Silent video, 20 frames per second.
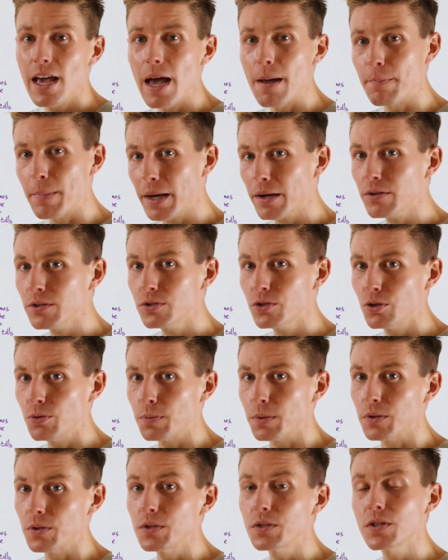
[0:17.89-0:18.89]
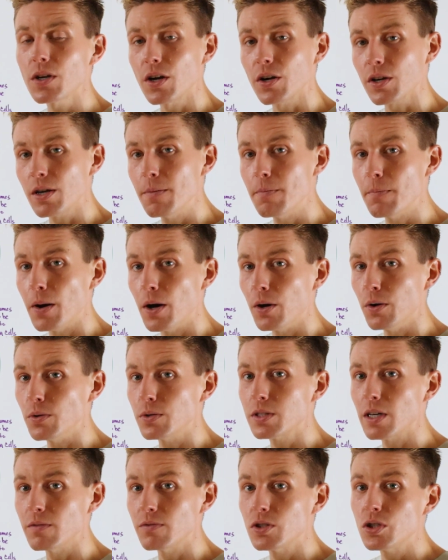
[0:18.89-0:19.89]
And microtubules are
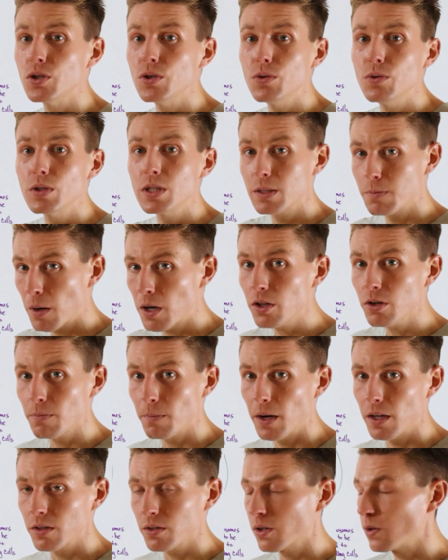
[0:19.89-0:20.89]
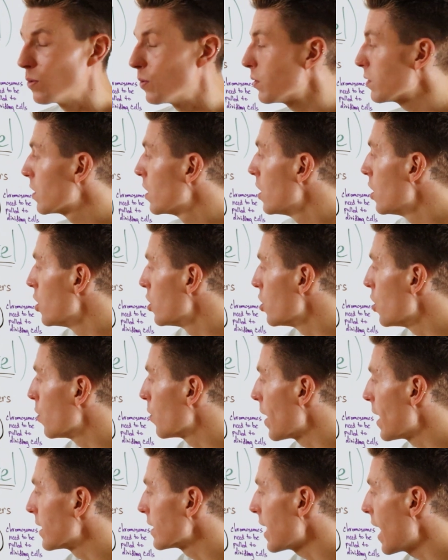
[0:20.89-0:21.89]
composed of two smaller molecules
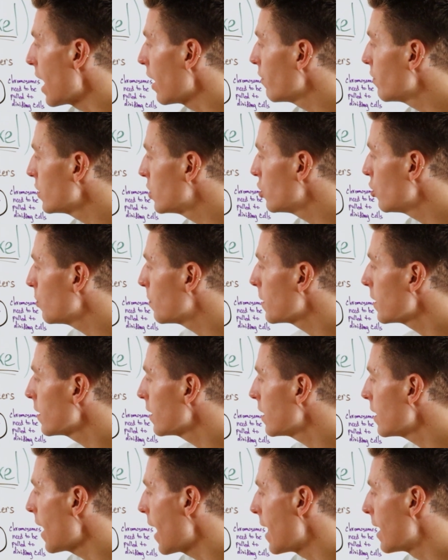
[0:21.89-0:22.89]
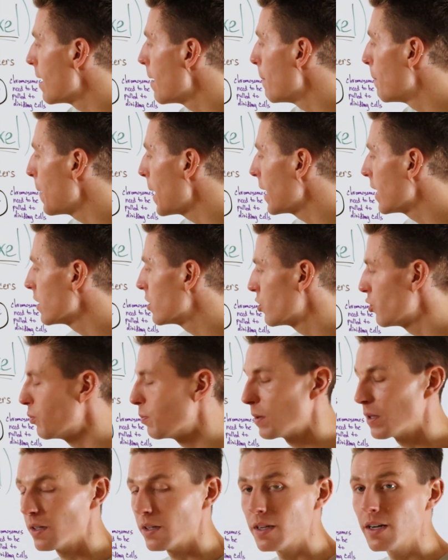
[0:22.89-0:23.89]
known as alpha tubulin and beta
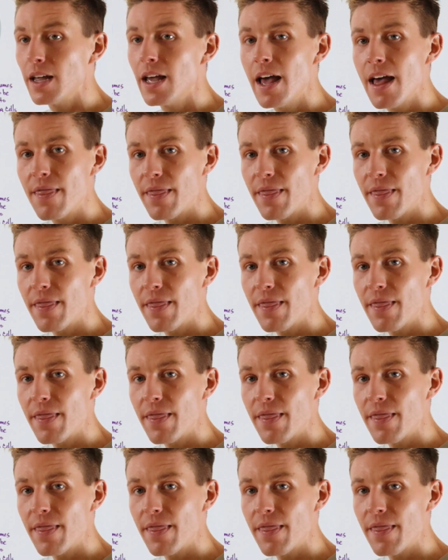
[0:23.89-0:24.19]
tubulin